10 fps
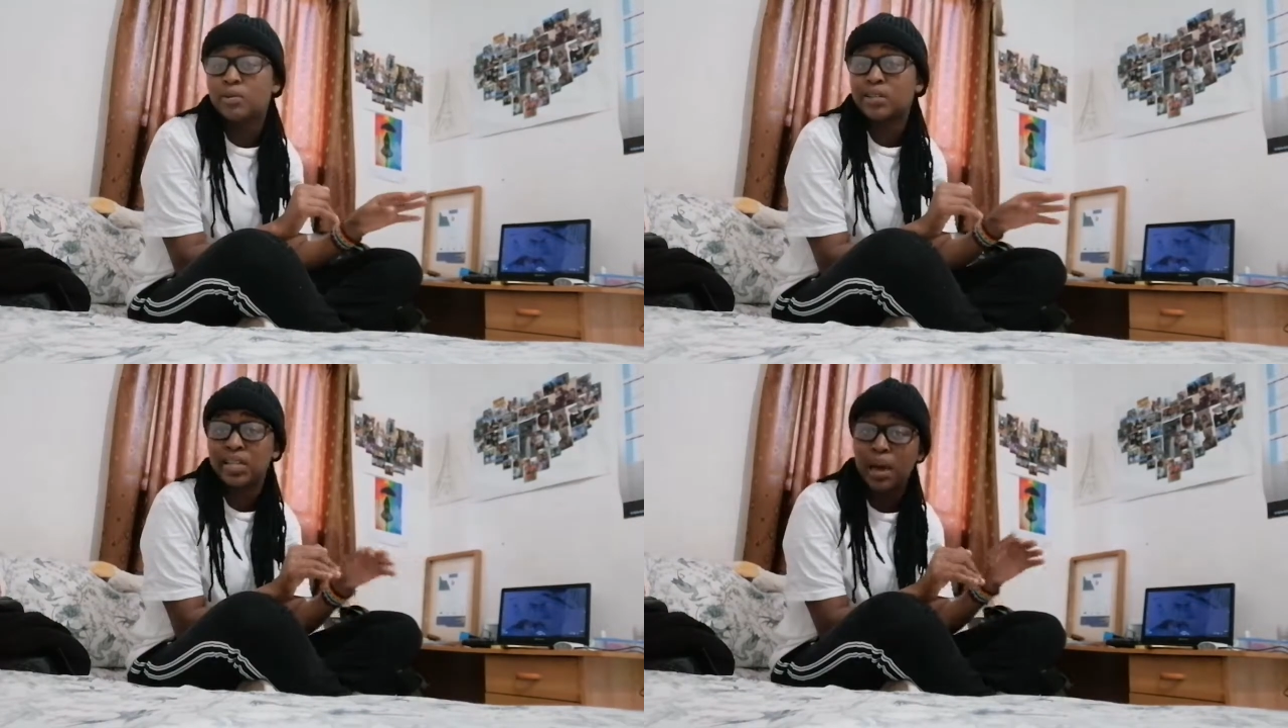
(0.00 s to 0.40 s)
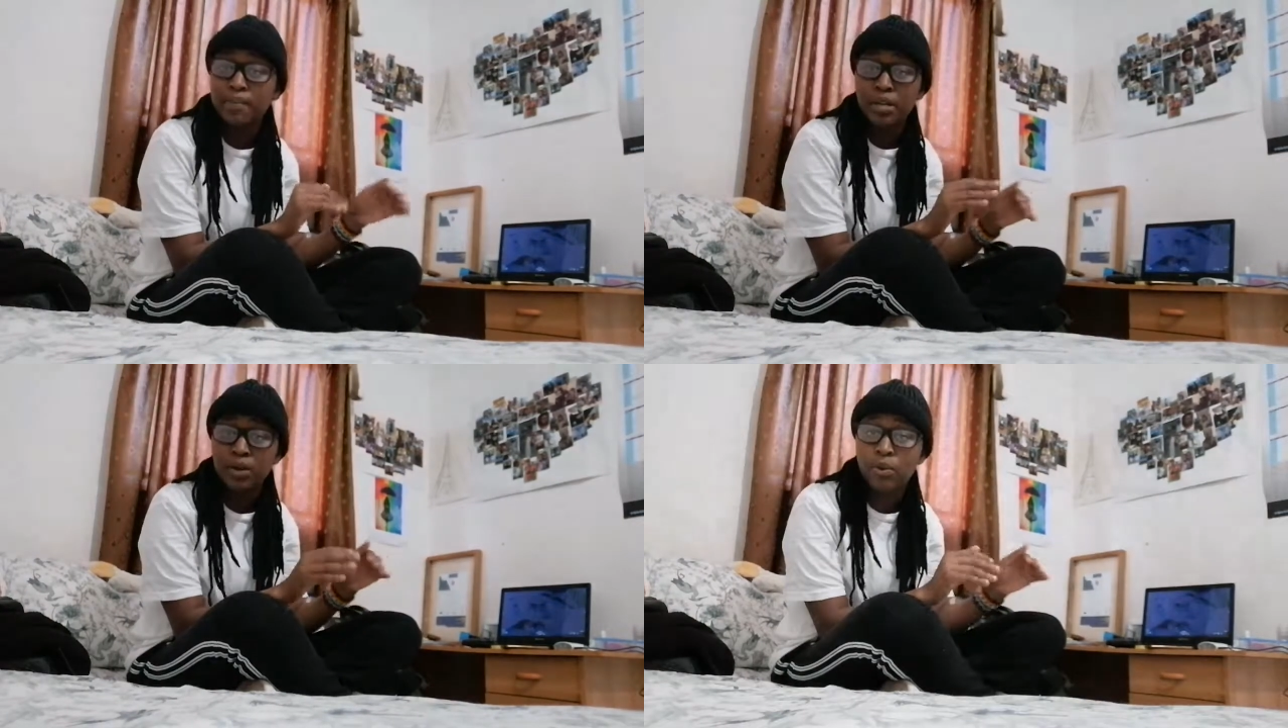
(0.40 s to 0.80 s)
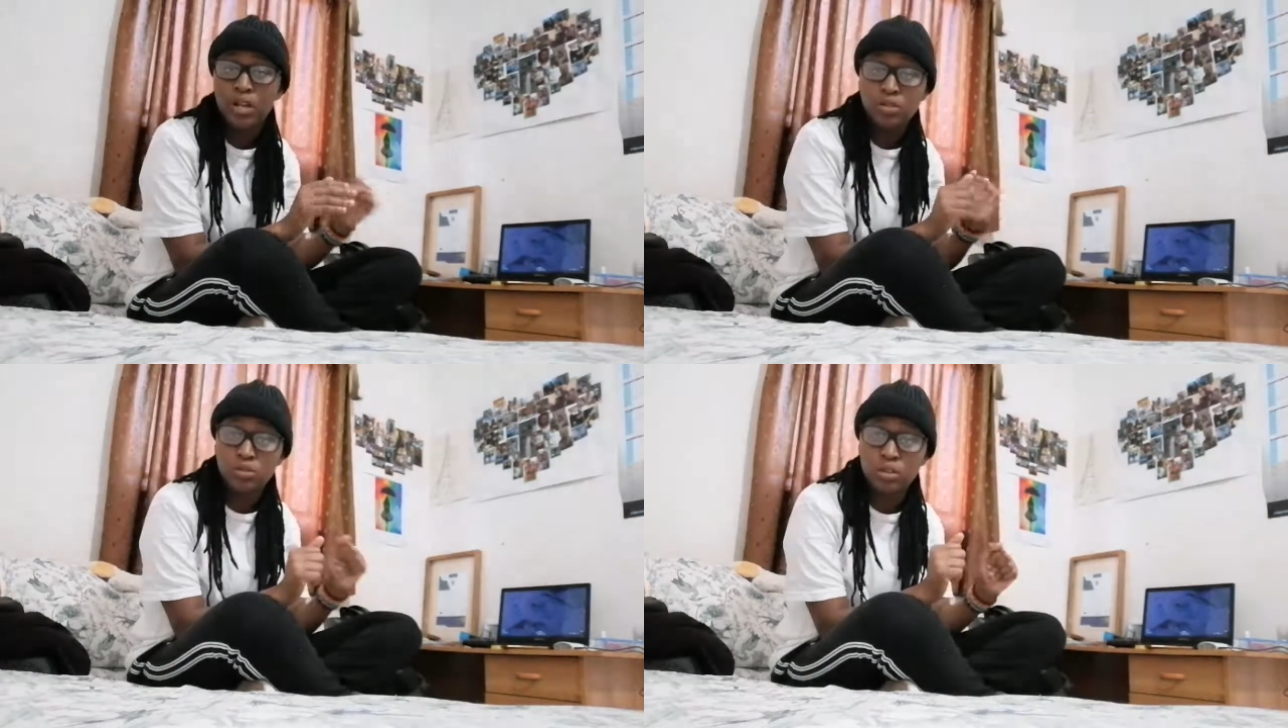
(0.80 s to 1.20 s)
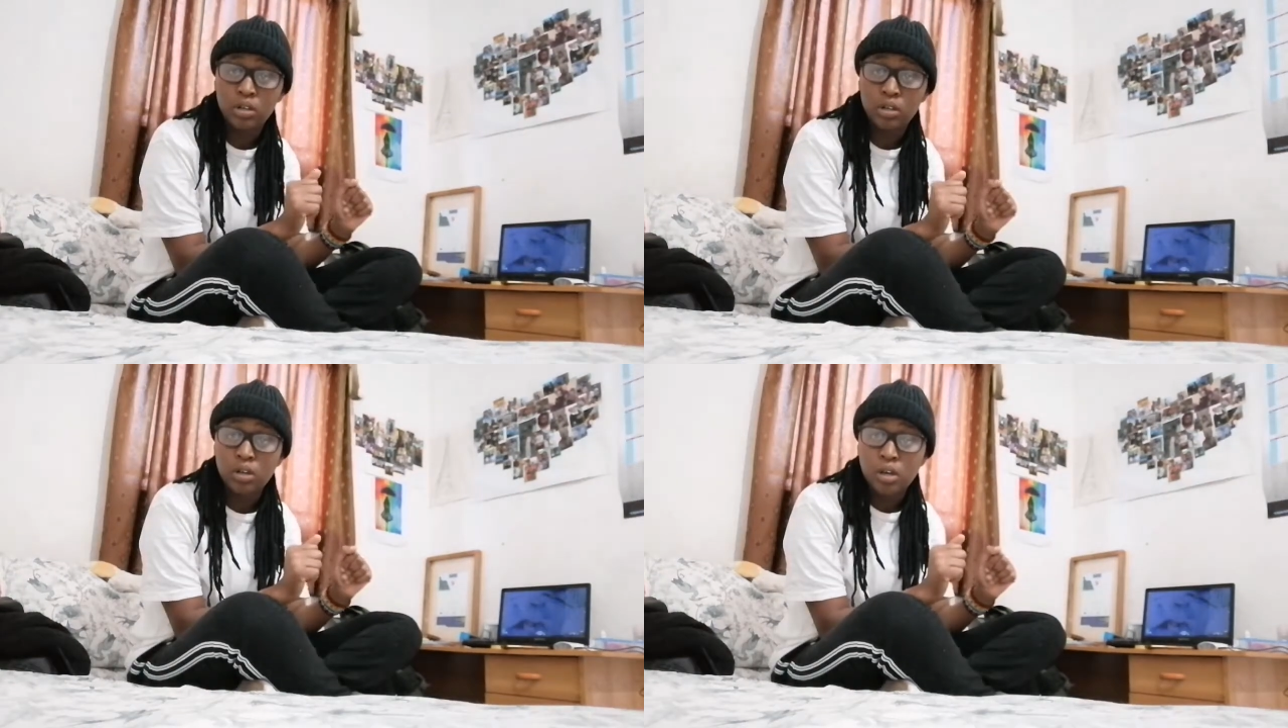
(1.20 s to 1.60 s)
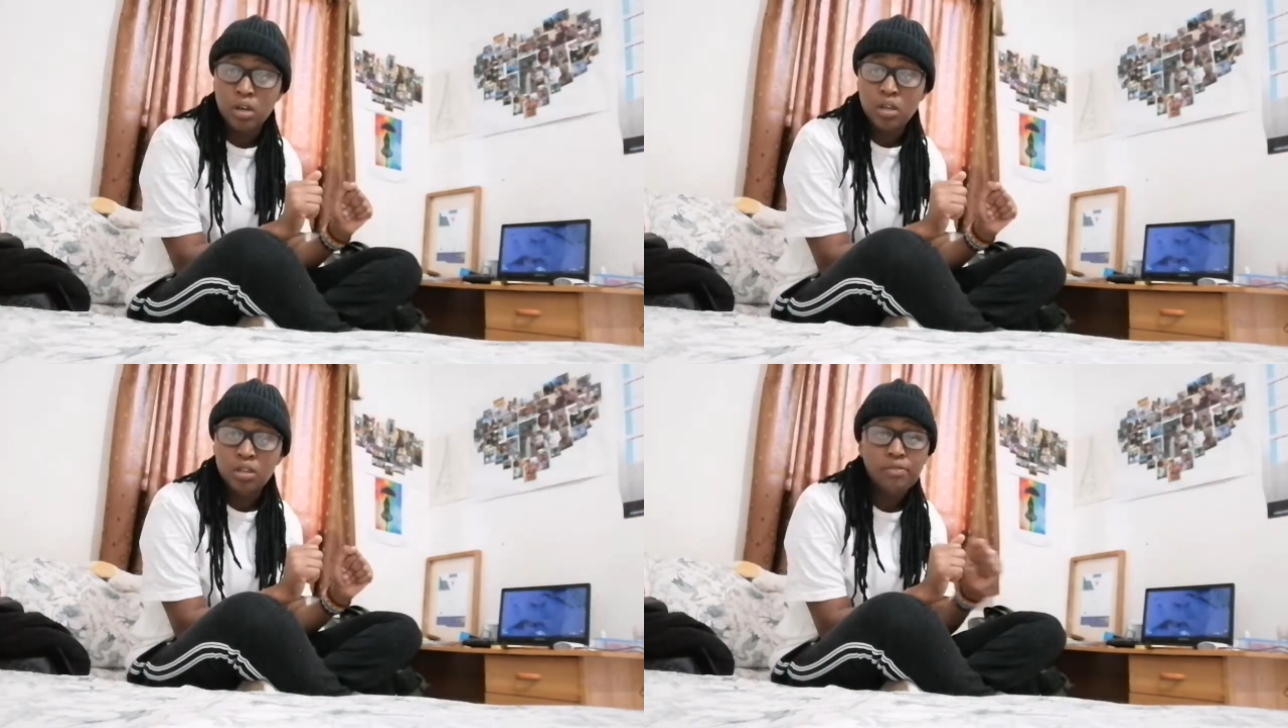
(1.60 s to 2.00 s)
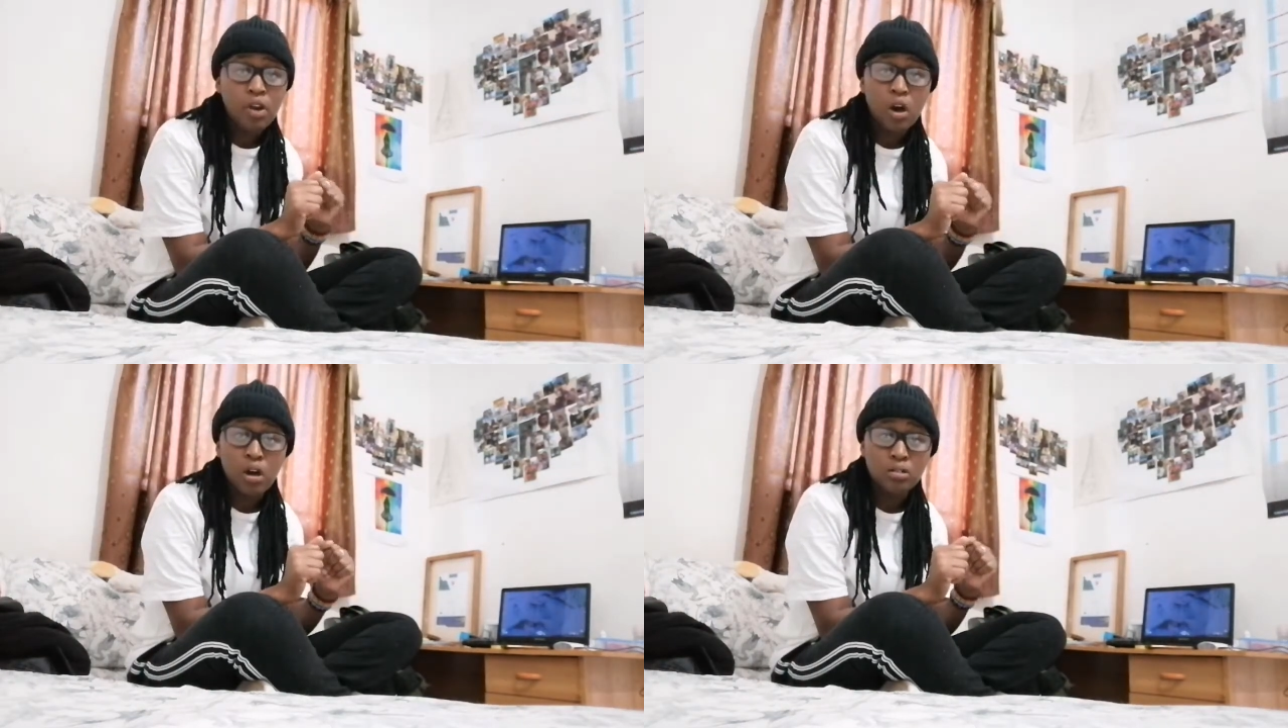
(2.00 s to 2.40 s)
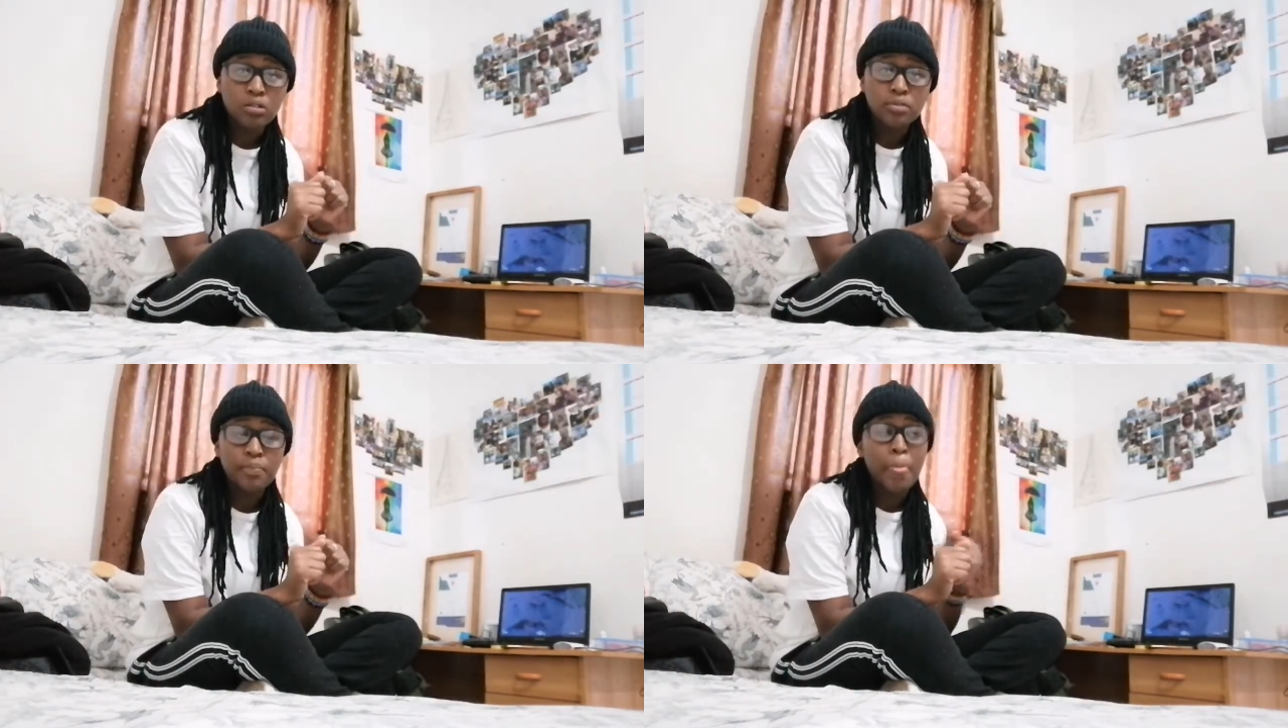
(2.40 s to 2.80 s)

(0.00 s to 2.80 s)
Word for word: was happening when I took the vlogs.